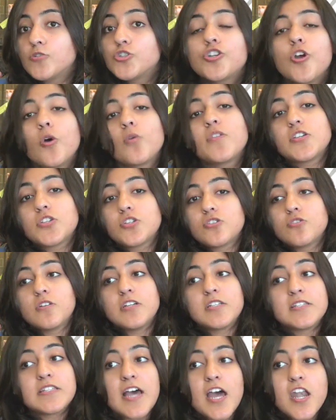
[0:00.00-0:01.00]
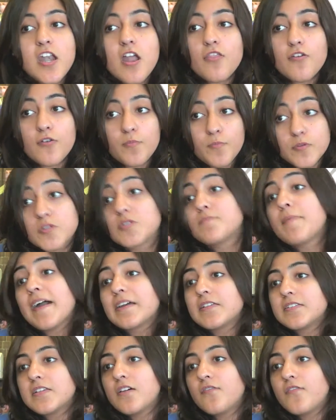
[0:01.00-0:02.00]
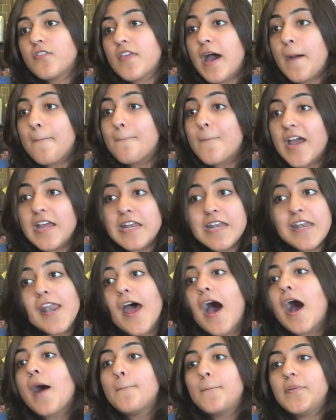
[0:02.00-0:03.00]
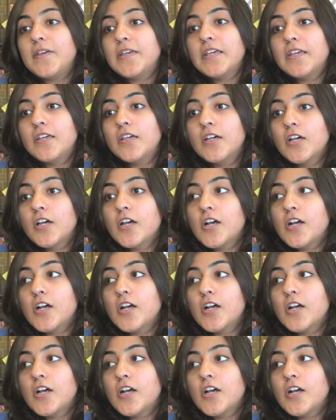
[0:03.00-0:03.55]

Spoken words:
show the students another perspective that might not be